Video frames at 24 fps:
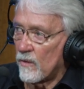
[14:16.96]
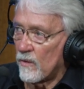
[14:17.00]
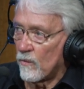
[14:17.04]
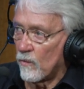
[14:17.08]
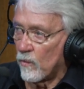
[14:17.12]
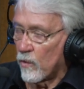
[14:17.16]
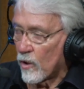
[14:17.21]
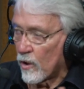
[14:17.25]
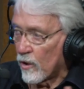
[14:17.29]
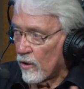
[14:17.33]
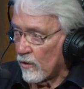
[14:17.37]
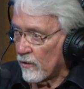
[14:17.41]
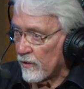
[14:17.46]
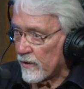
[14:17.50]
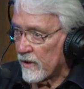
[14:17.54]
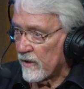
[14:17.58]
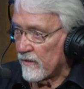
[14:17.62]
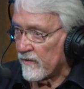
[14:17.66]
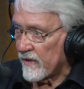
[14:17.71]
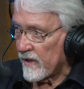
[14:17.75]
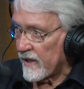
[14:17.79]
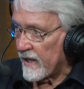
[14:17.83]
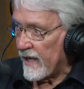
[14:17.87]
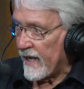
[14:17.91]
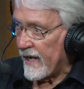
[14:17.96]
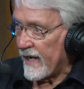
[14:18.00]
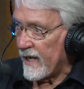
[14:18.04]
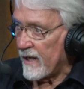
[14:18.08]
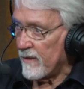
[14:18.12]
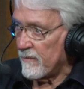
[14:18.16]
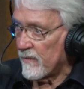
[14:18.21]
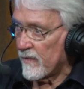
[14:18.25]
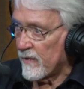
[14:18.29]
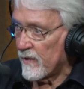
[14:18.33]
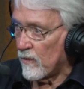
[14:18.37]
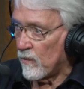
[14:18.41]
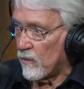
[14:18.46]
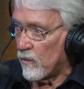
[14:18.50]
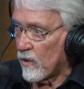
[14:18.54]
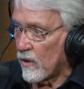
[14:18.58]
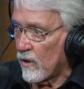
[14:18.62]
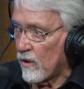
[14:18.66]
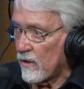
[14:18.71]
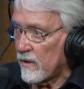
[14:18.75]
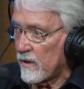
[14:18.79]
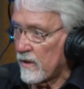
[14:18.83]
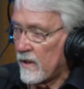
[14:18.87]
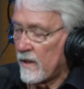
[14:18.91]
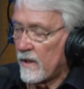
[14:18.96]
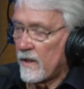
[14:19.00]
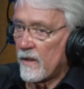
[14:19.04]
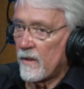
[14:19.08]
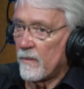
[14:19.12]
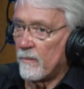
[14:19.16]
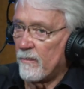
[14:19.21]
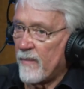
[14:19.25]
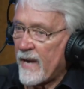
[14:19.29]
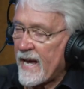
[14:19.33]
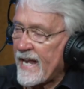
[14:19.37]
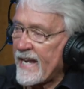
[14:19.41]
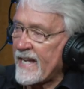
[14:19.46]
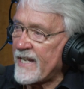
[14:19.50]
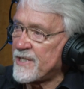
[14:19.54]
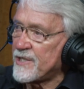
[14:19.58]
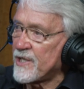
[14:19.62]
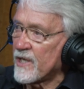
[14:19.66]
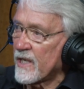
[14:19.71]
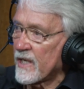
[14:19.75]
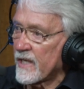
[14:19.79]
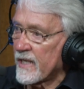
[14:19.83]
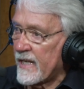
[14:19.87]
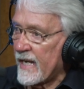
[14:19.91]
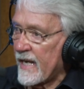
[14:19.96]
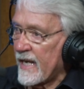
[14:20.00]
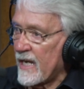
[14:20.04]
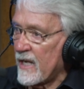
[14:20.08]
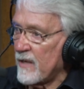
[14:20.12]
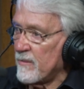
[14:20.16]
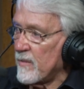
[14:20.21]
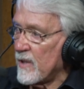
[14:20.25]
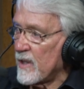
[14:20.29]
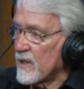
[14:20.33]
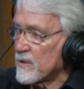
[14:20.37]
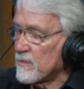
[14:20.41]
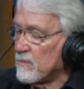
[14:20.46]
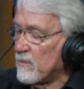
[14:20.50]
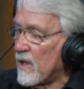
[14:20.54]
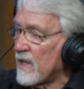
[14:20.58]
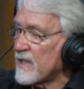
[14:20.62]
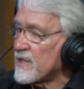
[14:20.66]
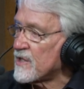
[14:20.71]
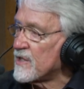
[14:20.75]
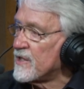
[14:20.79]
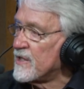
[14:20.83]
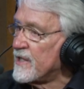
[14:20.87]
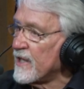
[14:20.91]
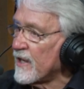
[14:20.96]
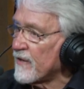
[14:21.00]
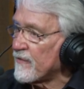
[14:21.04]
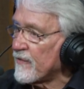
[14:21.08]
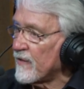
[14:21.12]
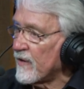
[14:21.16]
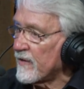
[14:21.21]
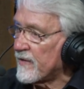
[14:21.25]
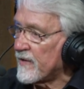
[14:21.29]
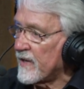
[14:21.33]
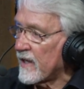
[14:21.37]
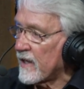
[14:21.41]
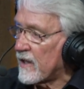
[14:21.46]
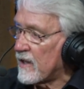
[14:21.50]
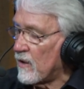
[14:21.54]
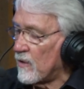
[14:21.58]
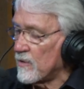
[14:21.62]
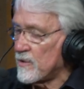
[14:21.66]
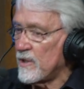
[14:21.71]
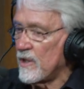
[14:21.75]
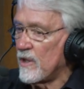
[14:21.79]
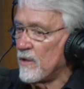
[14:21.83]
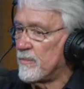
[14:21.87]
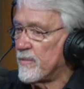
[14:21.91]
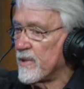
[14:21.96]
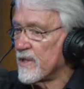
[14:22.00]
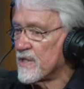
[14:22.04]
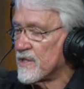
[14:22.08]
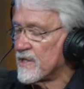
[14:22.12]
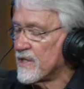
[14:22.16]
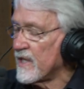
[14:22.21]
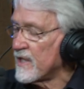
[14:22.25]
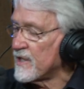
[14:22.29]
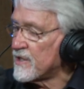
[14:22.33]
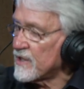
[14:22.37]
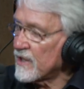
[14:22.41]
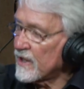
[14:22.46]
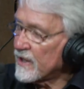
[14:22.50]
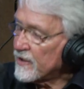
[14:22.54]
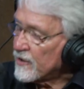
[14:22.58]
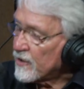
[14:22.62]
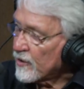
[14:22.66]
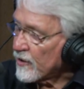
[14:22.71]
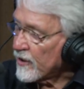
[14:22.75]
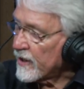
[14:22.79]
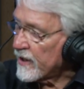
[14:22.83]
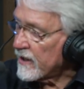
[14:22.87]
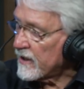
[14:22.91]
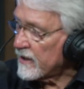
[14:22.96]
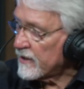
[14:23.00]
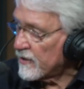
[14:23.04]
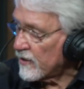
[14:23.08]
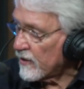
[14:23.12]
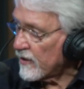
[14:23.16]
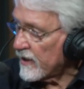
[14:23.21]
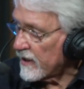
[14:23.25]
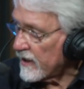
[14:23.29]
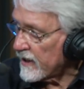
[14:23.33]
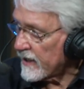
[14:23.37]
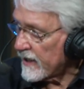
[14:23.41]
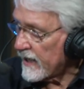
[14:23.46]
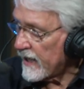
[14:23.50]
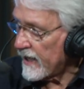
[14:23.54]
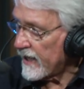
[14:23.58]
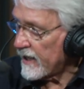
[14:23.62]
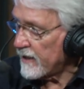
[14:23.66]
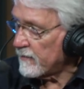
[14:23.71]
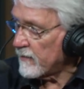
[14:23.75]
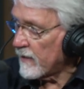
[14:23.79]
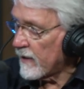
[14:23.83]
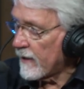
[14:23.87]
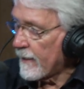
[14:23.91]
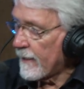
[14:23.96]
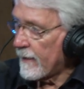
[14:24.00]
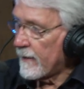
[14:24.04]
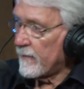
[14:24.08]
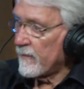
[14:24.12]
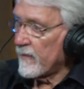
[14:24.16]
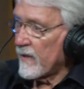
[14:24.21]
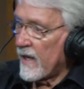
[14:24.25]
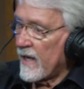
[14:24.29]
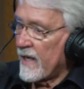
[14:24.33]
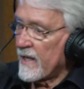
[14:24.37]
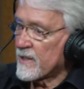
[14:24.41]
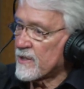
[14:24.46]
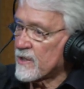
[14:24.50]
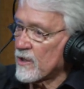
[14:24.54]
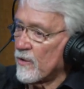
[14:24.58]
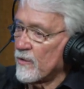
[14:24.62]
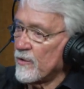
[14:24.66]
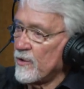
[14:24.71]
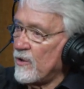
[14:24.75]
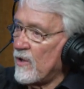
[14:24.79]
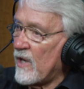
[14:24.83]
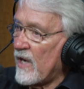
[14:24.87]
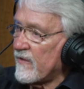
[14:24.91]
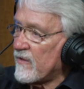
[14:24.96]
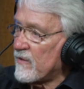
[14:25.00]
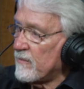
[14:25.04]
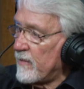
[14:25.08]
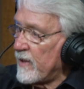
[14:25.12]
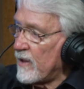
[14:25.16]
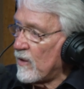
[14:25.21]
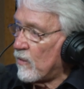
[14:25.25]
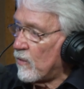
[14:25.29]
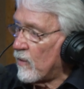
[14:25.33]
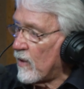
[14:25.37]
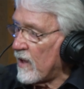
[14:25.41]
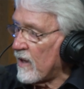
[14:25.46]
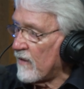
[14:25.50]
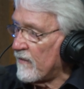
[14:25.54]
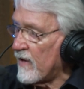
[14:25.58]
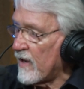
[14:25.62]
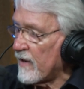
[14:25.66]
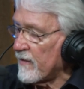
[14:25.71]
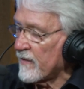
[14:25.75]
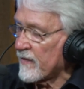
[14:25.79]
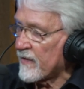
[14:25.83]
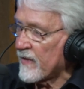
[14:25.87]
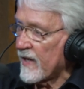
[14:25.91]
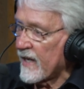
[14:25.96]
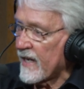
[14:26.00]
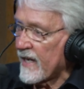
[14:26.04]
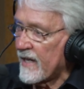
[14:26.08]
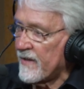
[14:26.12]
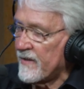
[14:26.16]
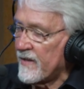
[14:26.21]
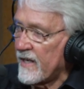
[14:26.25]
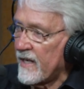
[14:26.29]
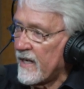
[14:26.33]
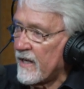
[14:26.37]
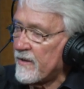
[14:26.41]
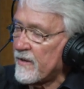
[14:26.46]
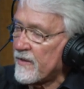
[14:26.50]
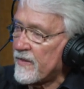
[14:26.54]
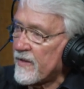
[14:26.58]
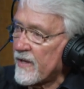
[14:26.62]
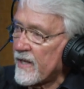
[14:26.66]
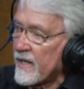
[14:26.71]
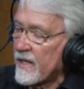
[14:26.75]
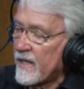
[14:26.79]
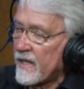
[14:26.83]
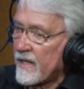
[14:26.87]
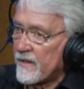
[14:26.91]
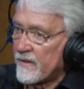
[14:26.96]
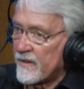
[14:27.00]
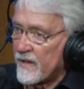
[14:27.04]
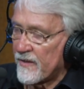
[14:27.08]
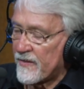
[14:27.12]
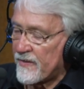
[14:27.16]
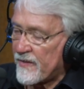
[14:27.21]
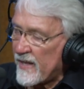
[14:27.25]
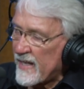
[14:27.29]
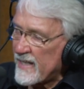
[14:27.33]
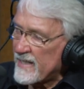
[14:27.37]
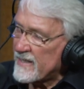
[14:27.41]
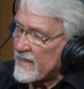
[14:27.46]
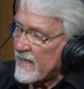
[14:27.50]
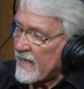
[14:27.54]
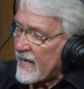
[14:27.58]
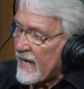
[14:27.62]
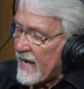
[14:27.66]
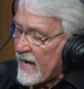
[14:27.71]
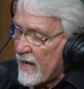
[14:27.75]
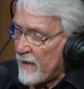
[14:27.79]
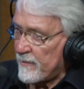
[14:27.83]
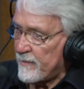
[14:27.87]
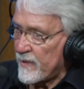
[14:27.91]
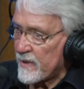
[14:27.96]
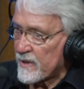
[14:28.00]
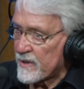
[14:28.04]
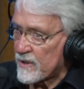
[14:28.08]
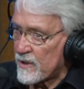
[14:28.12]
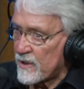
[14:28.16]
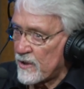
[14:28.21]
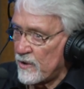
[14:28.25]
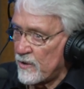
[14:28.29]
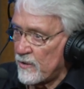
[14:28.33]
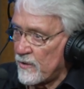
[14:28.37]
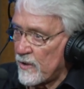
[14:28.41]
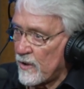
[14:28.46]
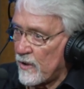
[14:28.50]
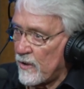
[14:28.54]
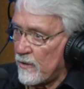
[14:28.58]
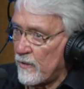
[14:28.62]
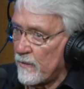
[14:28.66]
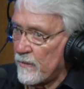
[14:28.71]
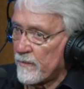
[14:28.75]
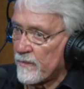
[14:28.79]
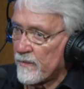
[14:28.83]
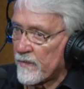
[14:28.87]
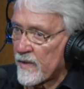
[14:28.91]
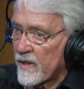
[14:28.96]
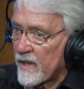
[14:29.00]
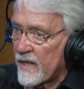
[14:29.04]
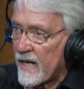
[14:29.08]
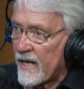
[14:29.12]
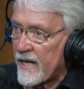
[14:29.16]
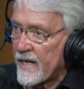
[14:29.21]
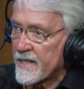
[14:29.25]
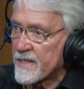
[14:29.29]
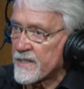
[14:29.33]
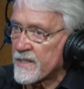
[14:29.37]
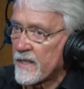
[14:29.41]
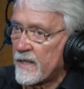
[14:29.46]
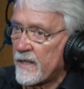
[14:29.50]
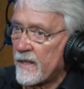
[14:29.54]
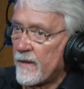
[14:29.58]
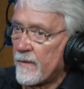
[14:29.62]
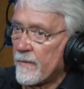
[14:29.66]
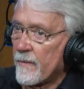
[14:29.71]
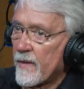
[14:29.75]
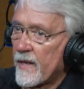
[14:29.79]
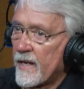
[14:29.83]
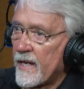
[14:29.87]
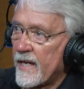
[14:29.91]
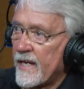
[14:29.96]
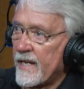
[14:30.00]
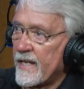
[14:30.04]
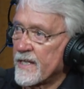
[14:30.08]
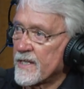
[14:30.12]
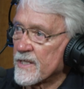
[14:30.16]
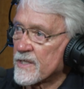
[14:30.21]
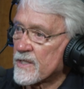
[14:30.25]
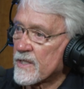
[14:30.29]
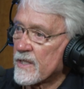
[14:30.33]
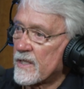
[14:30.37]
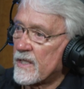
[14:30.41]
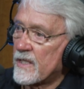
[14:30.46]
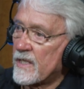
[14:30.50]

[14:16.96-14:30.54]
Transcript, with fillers: world of the game. The world managing a game is much different than coaching a position during during a game. And so you have to be aware of everything. And the other thing, the thing that happens too, though, guys, is